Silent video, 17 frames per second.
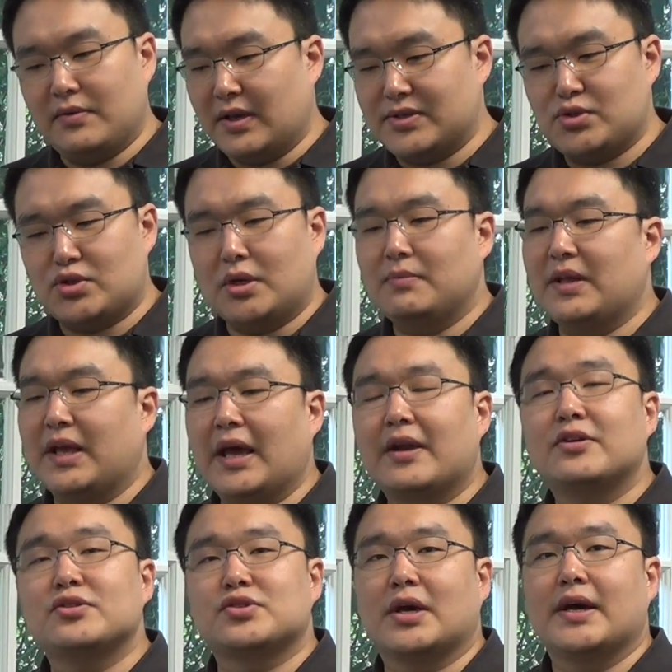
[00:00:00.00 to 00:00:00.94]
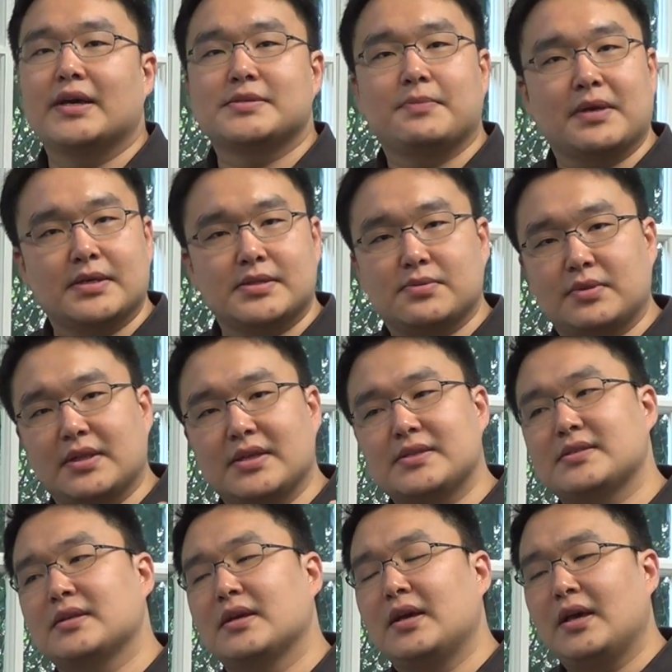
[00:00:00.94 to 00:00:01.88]
extremely energized because
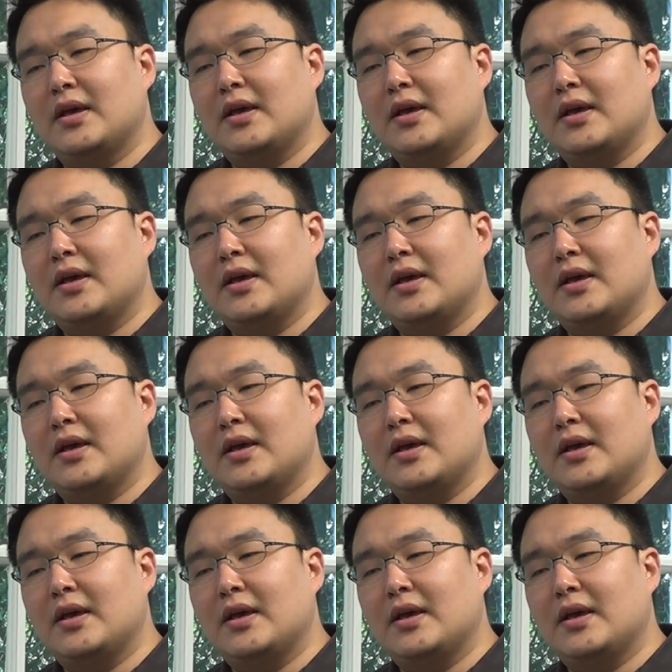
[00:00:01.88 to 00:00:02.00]
this,